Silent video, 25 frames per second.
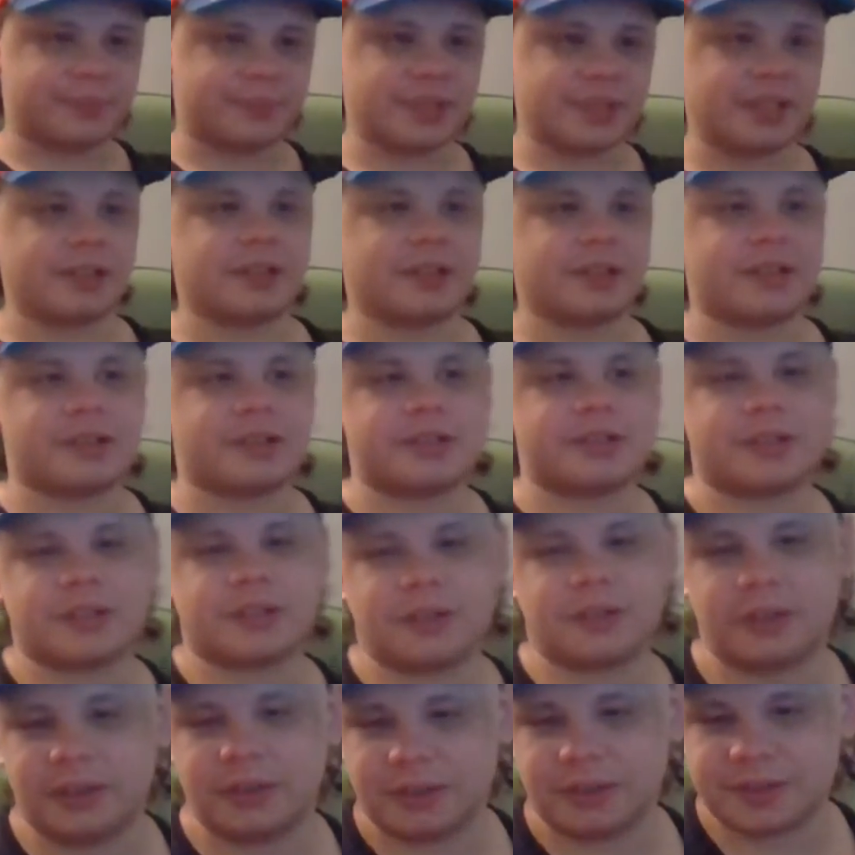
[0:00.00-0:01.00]
beings
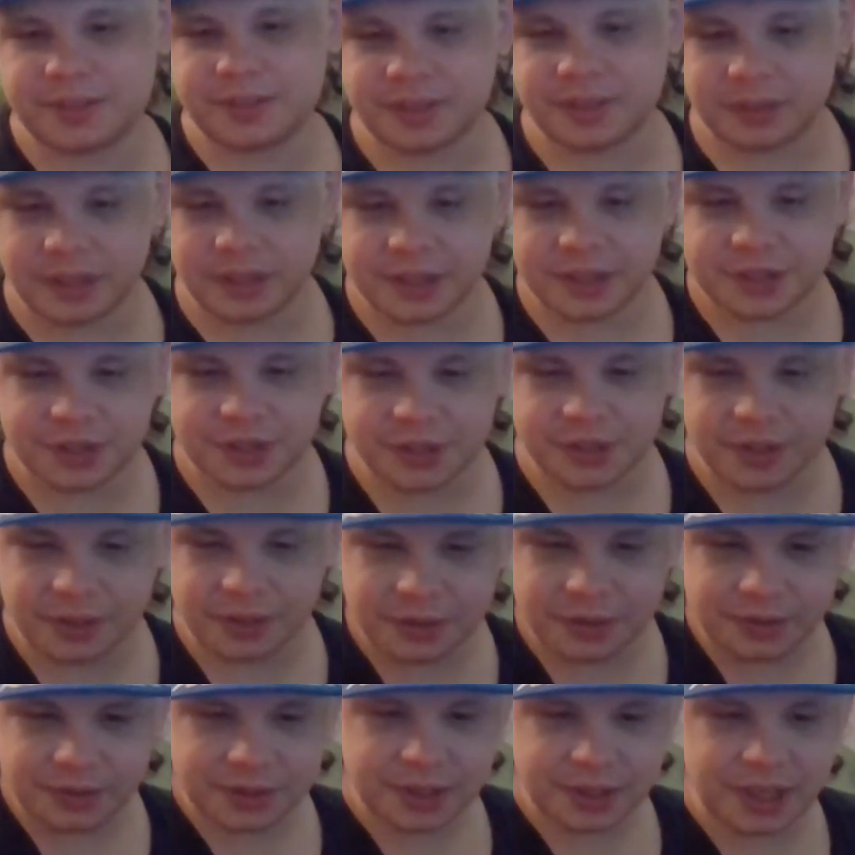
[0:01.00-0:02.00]
called
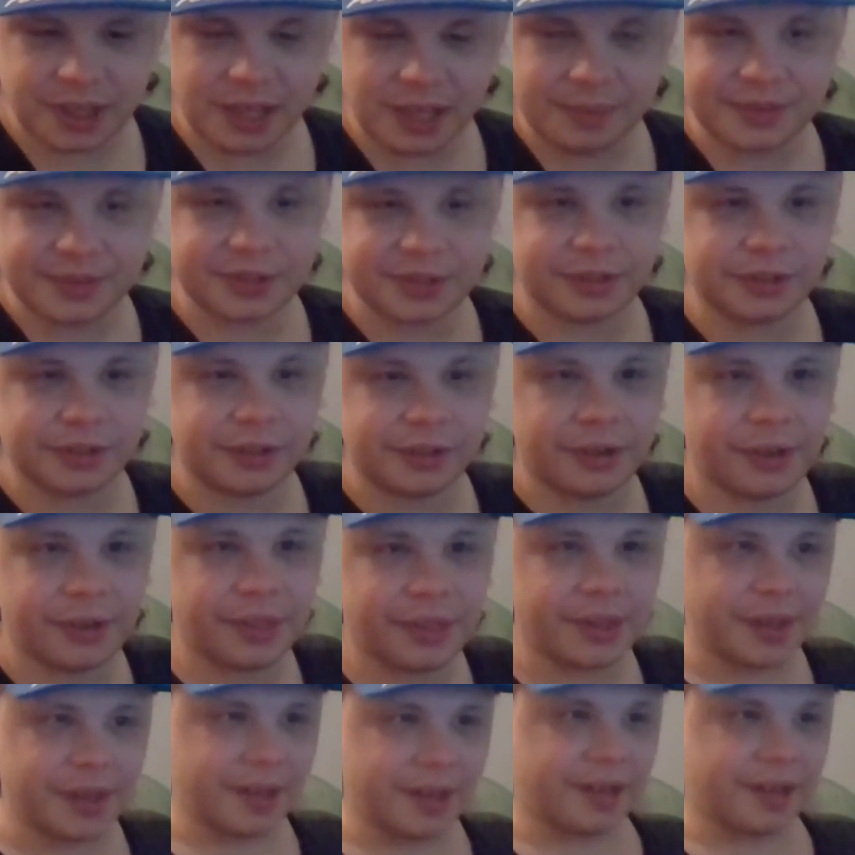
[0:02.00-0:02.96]
celestials came to Earth